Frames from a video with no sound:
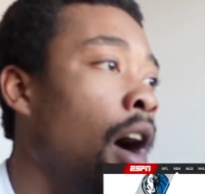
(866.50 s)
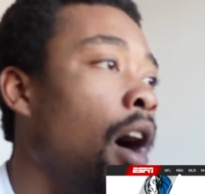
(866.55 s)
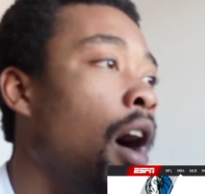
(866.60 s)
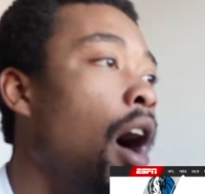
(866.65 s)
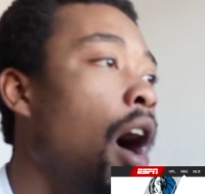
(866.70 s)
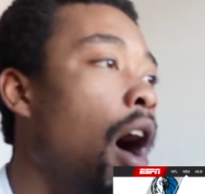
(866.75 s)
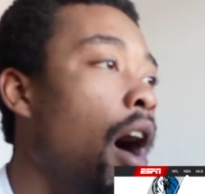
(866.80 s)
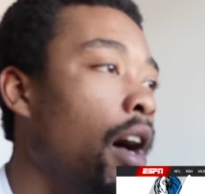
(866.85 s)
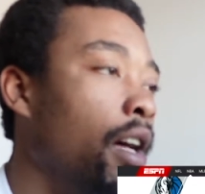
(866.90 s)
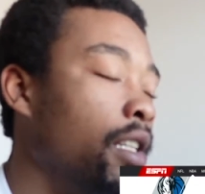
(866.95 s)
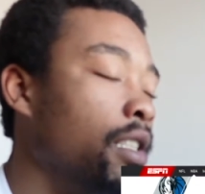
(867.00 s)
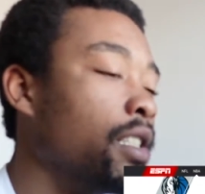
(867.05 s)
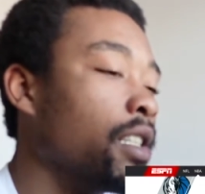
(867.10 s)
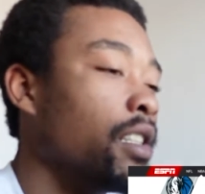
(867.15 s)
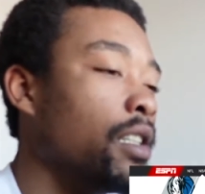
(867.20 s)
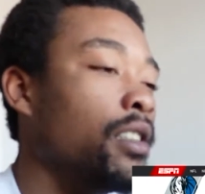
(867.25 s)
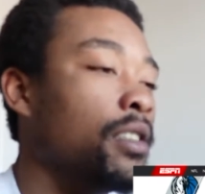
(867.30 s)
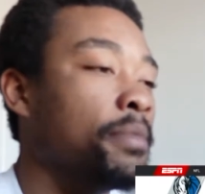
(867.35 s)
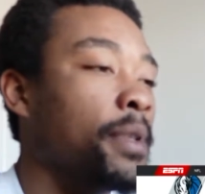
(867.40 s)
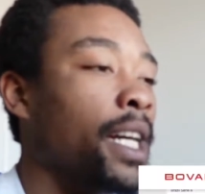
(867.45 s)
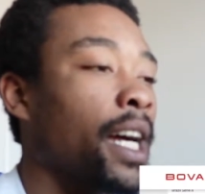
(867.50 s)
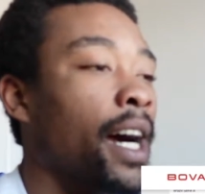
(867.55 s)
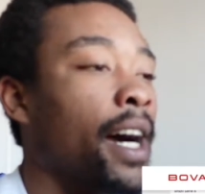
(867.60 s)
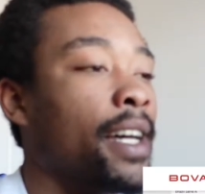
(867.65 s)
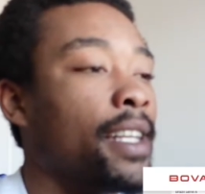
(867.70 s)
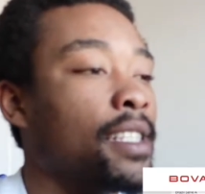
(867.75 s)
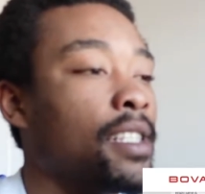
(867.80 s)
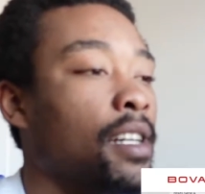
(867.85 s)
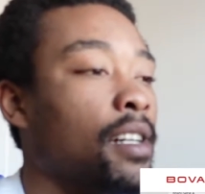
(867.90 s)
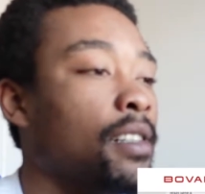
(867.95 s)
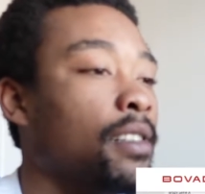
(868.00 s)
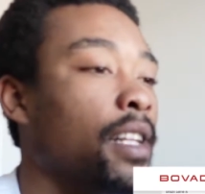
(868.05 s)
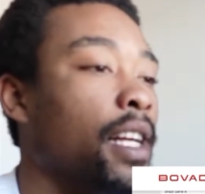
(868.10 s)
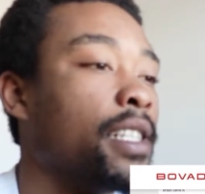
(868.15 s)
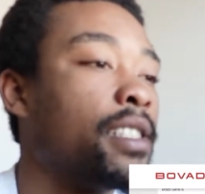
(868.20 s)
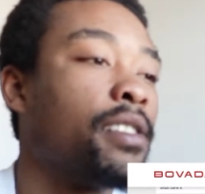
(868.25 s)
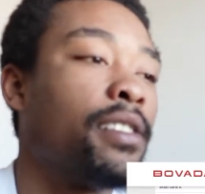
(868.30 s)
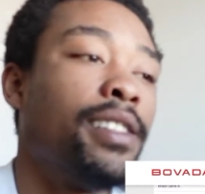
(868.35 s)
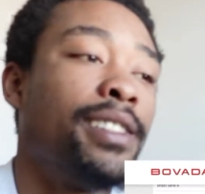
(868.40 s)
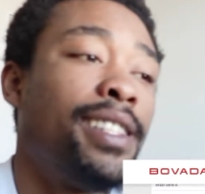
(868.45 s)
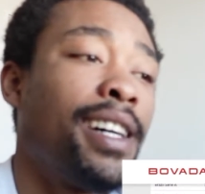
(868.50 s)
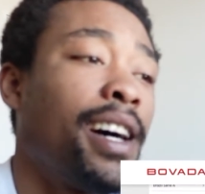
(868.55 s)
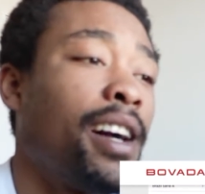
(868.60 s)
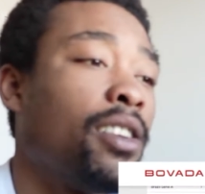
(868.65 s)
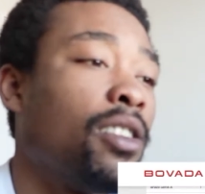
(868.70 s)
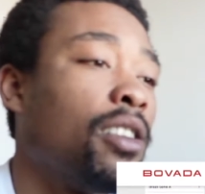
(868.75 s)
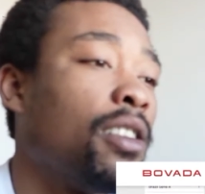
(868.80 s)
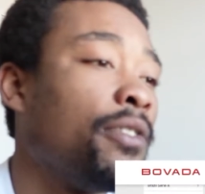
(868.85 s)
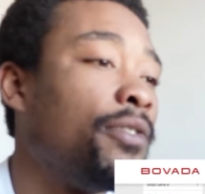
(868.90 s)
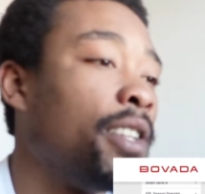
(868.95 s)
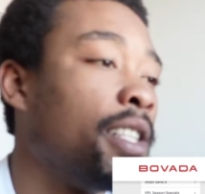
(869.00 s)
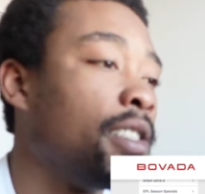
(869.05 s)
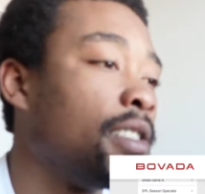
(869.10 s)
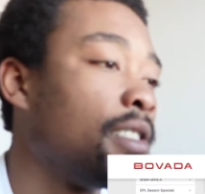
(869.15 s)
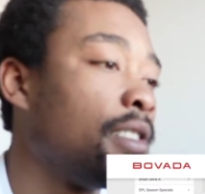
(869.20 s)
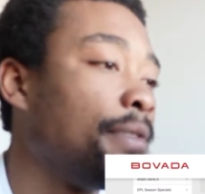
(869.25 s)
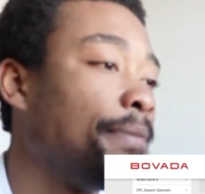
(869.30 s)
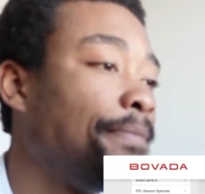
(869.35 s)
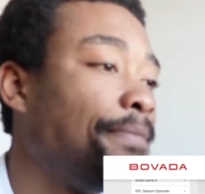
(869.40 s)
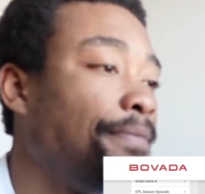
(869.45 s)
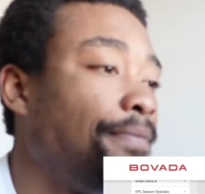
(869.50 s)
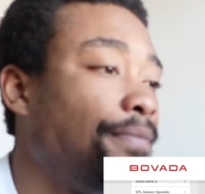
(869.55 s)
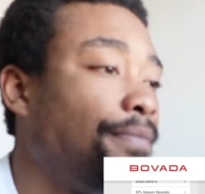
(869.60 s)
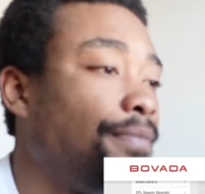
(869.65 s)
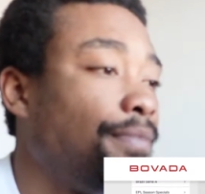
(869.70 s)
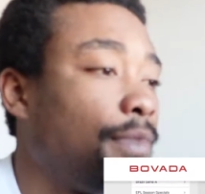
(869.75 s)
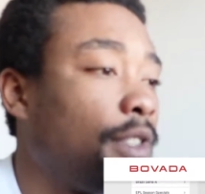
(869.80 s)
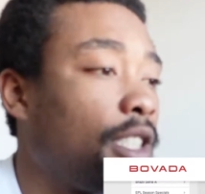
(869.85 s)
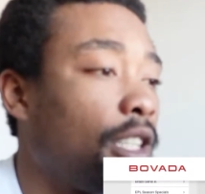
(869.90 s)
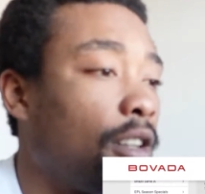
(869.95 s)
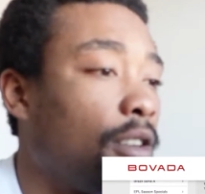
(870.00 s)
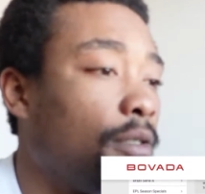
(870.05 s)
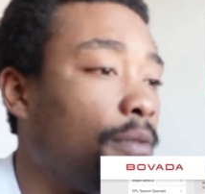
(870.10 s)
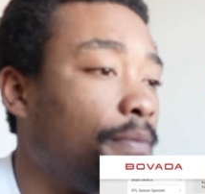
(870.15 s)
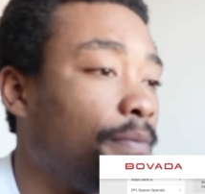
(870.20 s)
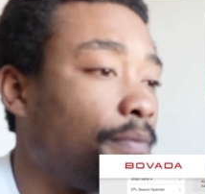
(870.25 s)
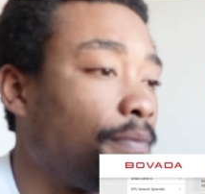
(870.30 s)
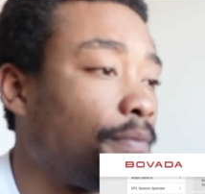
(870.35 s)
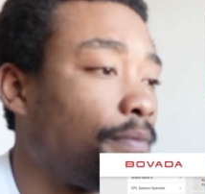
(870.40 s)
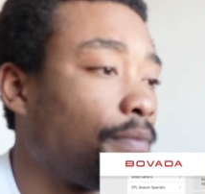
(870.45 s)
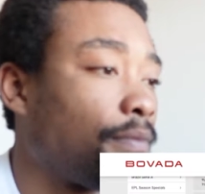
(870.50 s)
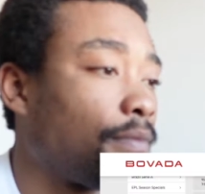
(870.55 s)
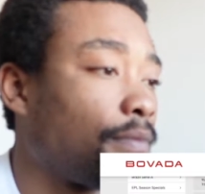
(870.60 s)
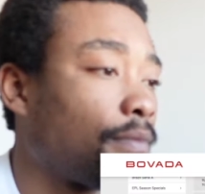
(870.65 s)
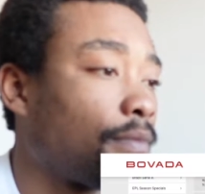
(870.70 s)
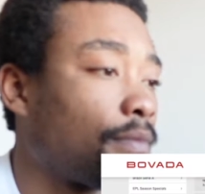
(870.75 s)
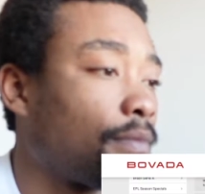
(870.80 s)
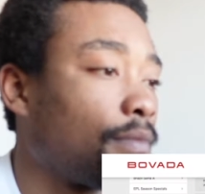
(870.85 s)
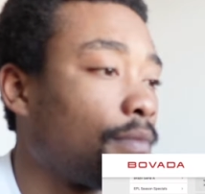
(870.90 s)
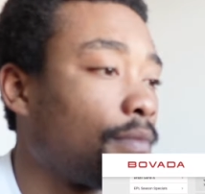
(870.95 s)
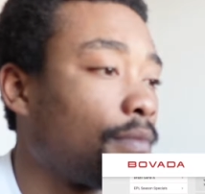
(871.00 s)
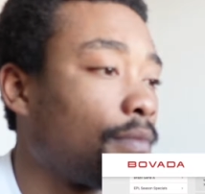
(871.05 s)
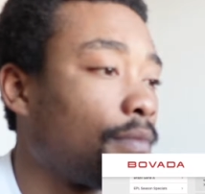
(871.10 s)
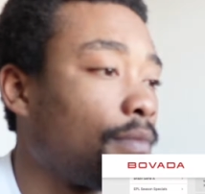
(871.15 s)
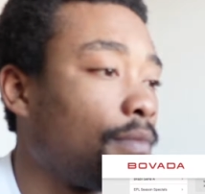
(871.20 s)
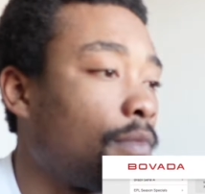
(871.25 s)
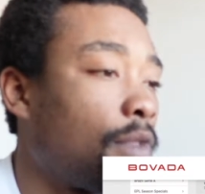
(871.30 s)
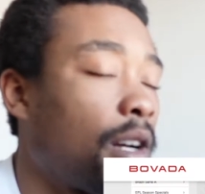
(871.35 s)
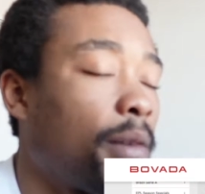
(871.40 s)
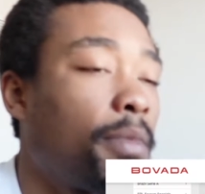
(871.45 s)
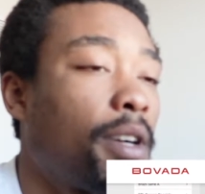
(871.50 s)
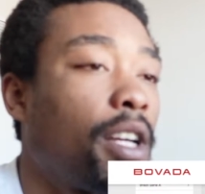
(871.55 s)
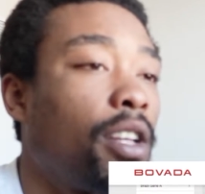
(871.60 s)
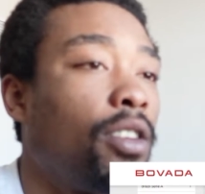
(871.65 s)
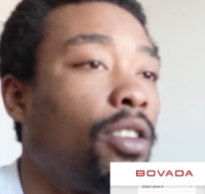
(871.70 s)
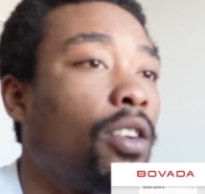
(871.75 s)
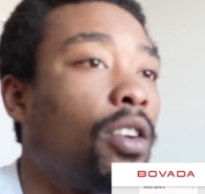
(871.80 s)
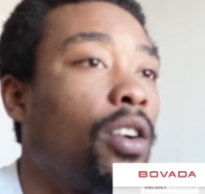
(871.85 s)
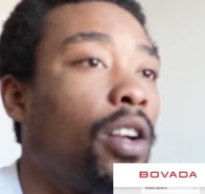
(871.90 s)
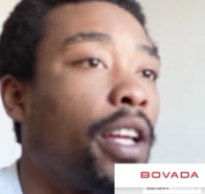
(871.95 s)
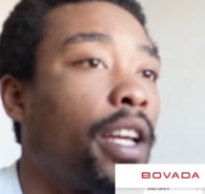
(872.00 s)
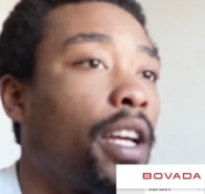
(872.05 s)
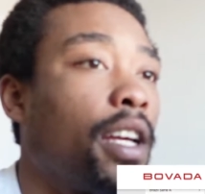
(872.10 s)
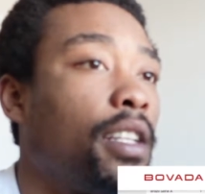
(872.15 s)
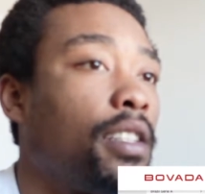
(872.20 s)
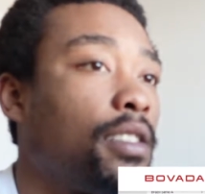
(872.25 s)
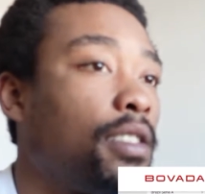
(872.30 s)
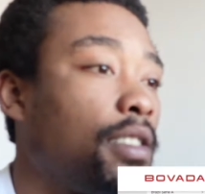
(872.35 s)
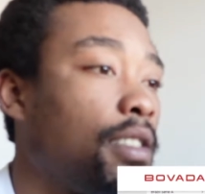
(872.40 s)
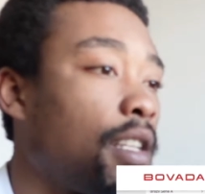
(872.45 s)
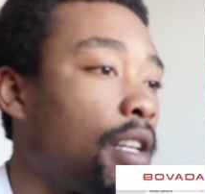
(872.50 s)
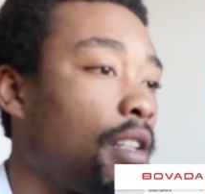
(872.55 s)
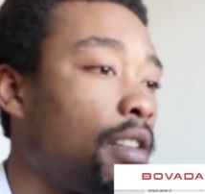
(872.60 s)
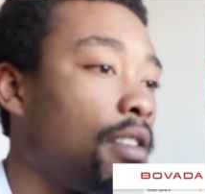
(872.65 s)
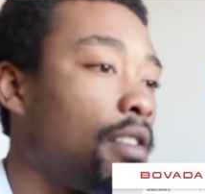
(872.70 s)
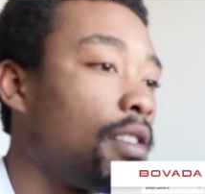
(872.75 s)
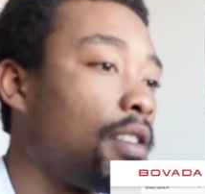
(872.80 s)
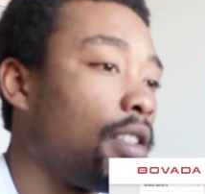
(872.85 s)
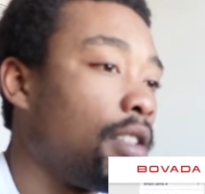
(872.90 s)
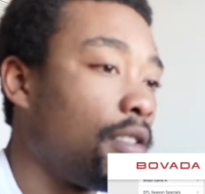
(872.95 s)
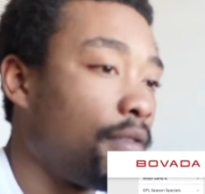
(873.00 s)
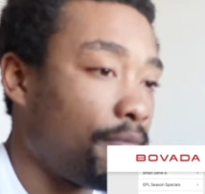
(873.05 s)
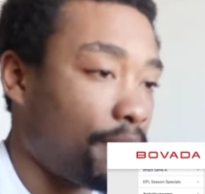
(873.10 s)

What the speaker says: Oh, excuse me, guys. That's their entire offense. So why am I yawning at 10:30?